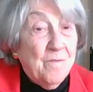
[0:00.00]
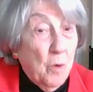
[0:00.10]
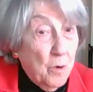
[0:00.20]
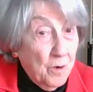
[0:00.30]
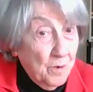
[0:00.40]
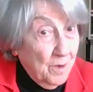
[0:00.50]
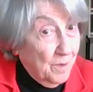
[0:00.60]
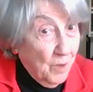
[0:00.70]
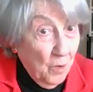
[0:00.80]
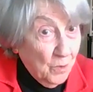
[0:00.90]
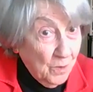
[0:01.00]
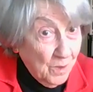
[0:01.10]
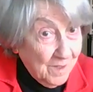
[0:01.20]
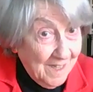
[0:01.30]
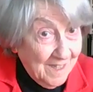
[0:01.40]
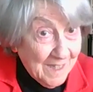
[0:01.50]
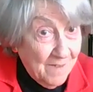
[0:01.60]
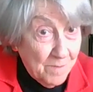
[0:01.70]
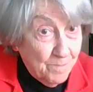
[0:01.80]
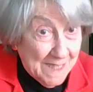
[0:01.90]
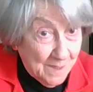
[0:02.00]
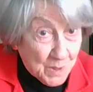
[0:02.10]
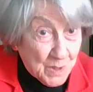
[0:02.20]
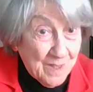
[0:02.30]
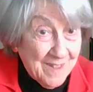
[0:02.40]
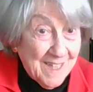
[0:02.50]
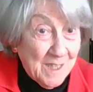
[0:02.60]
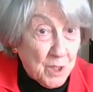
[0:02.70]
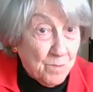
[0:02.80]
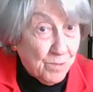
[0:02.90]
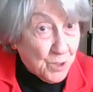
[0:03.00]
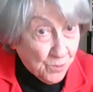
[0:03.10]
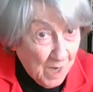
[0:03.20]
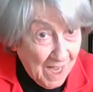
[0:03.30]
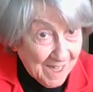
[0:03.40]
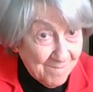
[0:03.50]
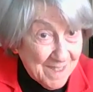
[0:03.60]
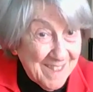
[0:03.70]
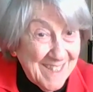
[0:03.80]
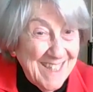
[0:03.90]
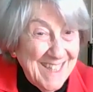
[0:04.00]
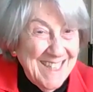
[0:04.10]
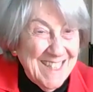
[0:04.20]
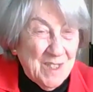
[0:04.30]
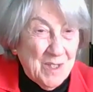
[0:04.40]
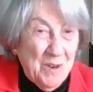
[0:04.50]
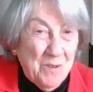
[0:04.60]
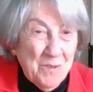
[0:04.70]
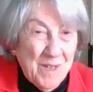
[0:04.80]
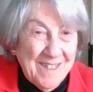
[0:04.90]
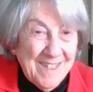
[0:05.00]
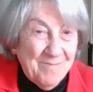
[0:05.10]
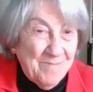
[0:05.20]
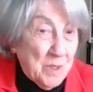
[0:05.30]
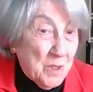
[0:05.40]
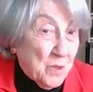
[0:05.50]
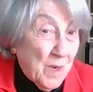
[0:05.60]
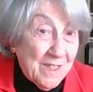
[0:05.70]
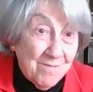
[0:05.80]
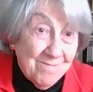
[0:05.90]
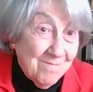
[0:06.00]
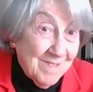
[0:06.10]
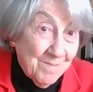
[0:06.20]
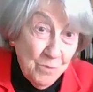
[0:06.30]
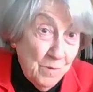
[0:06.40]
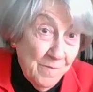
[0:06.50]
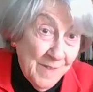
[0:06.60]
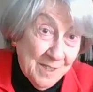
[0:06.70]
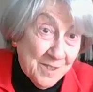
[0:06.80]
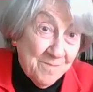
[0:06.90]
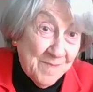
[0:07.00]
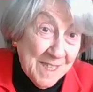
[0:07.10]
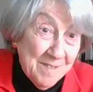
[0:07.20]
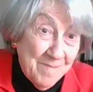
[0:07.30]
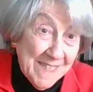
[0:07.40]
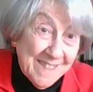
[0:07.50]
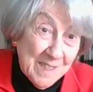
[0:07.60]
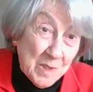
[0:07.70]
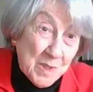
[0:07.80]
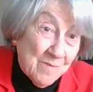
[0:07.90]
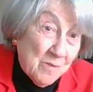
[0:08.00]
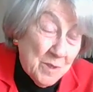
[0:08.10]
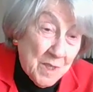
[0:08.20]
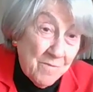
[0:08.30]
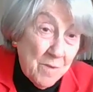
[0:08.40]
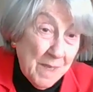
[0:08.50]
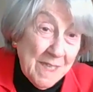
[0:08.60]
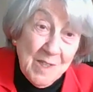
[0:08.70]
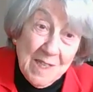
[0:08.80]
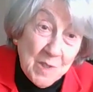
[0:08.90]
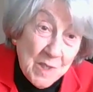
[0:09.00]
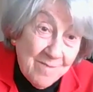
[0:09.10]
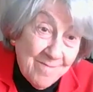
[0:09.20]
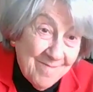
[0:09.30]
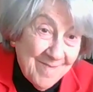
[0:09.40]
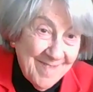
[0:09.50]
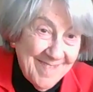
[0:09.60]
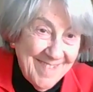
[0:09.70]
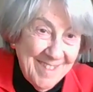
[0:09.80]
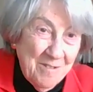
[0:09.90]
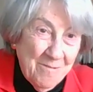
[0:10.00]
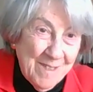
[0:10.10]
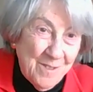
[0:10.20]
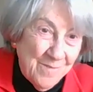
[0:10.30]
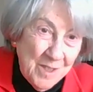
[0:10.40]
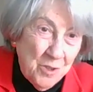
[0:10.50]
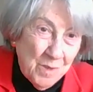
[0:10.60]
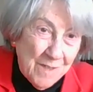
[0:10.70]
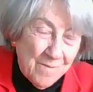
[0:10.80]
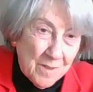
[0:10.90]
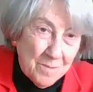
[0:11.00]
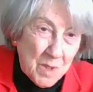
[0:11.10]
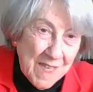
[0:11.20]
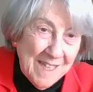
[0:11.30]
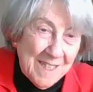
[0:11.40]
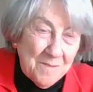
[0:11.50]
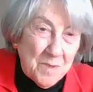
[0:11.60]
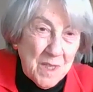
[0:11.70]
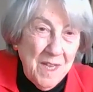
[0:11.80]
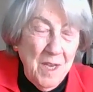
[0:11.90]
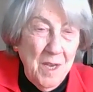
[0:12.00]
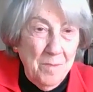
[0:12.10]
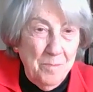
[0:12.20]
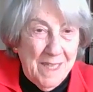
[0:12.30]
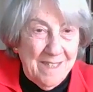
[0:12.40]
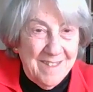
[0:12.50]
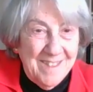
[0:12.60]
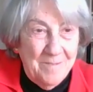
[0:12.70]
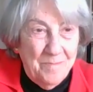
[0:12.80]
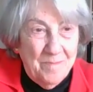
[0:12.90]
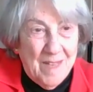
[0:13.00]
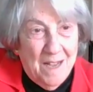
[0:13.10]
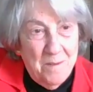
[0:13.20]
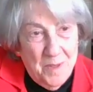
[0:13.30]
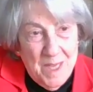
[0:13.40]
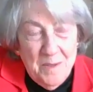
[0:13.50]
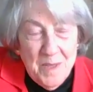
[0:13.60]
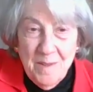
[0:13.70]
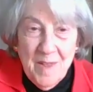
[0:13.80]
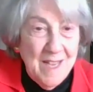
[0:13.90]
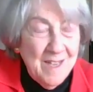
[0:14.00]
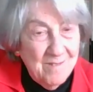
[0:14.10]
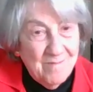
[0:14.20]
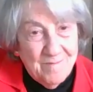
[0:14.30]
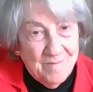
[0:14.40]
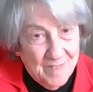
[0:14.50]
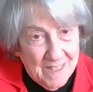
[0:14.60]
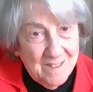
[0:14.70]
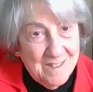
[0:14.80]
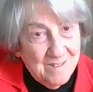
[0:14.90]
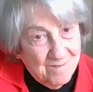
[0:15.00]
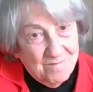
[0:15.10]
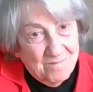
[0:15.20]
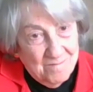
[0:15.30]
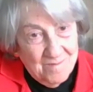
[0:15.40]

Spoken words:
for the whole 11 months that it's prescribed. So this is quite moving to me because, of course, everybody does it, individually for themselves. But I think that they feel